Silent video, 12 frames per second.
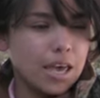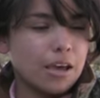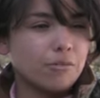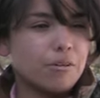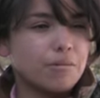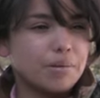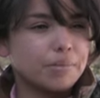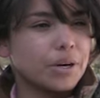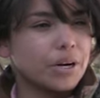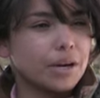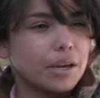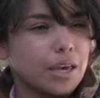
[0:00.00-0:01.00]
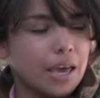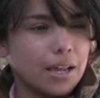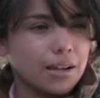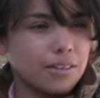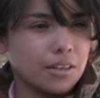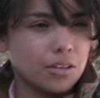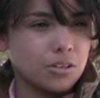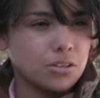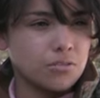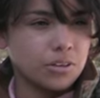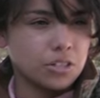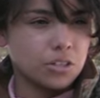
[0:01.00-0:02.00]
And remember, anything you
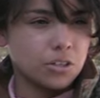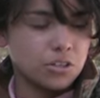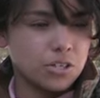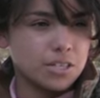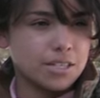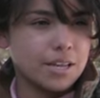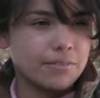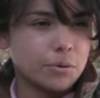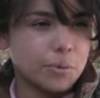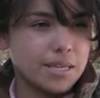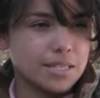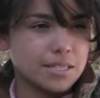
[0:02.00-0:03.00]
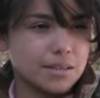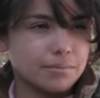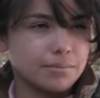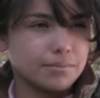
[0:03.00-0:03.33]
do for children is never wasted.